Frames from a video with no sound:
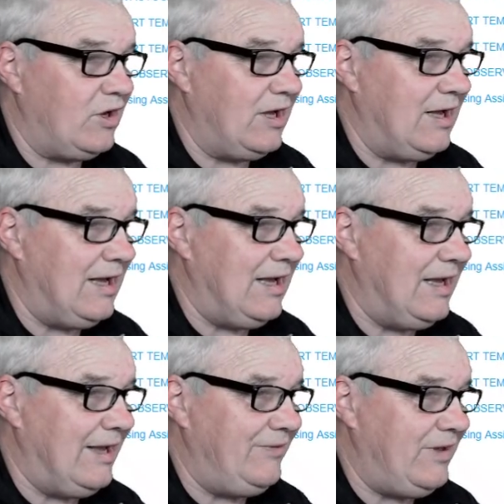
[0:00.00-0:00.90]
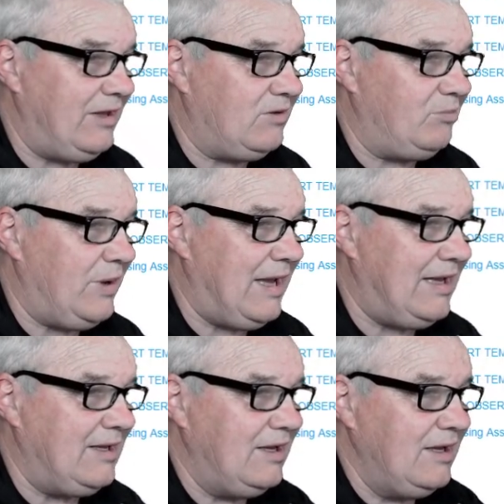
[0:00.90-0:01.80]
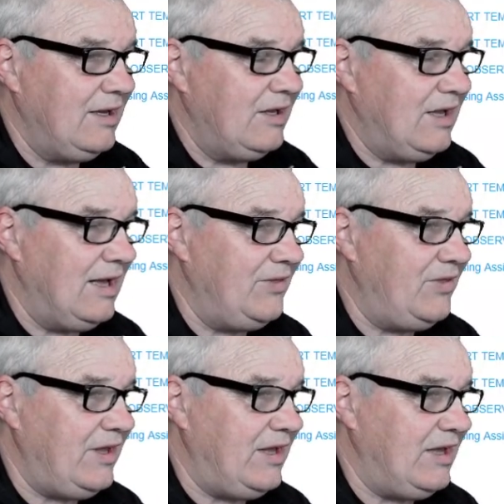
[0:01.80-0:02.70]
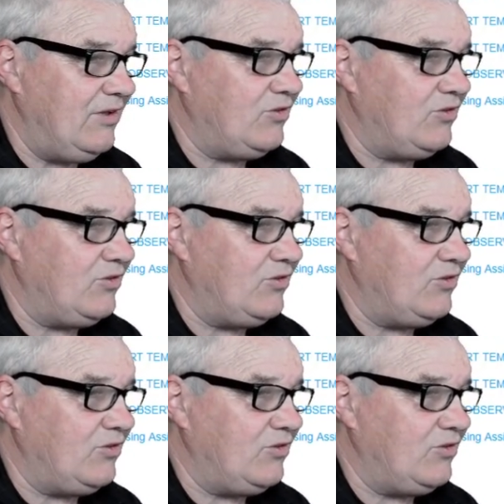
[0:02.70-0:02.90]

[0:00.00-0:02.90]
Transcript: and they pay there,